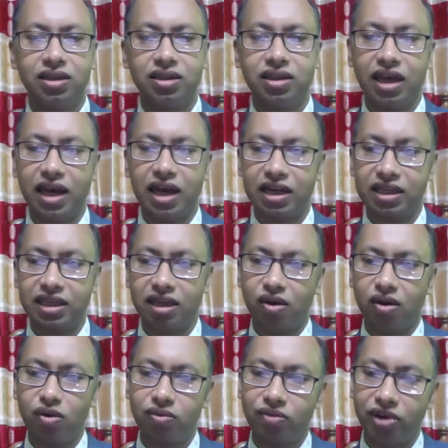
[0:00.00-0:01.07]
They had their
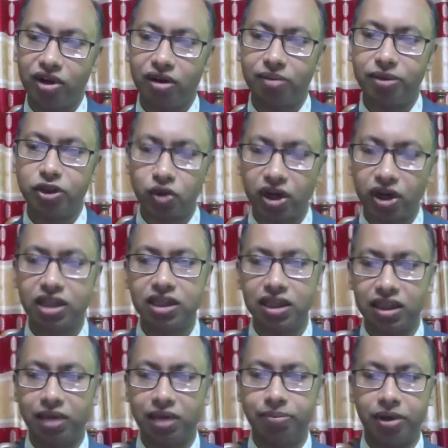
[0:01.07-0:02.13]
own way of
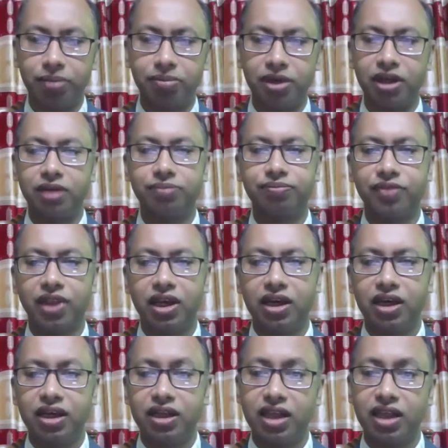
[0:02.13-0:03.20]
educating their
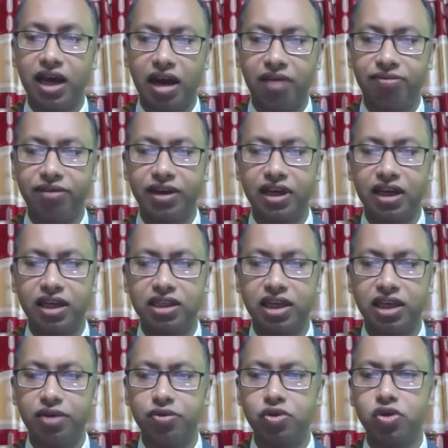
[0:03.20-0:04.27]
people. The Africans
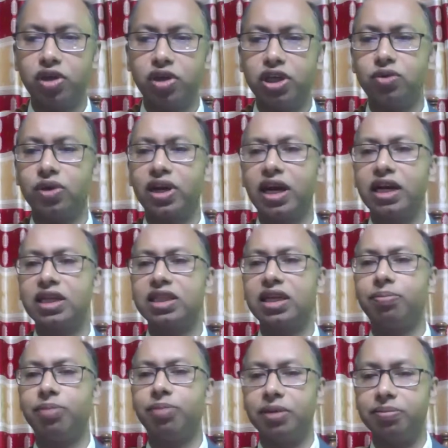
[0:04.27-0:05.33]
used to educate
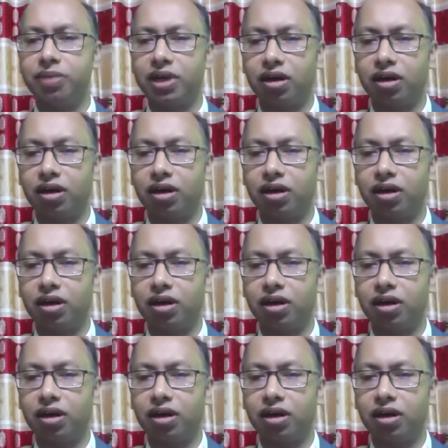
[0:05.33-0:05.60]
their people